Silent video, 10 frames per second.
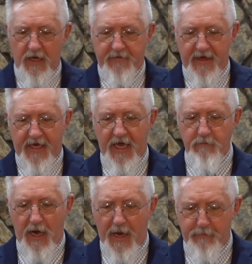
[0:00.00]
they
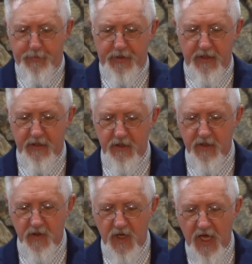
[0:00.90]
came
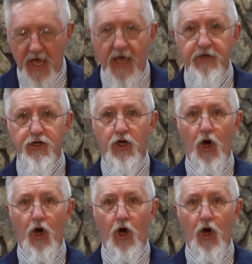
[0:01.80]
up and took